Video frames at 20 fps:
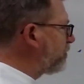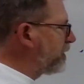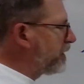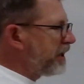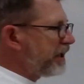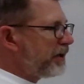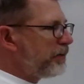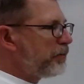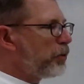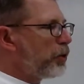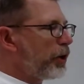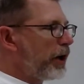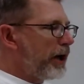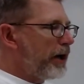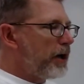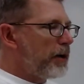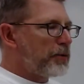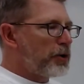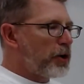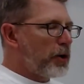you need more
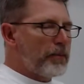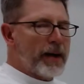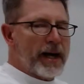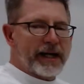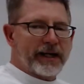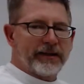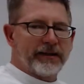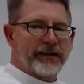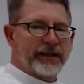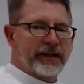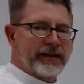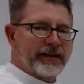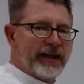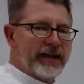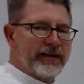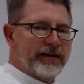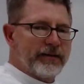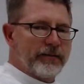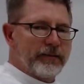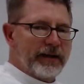help, go back and look at
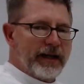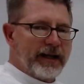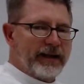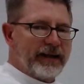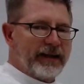that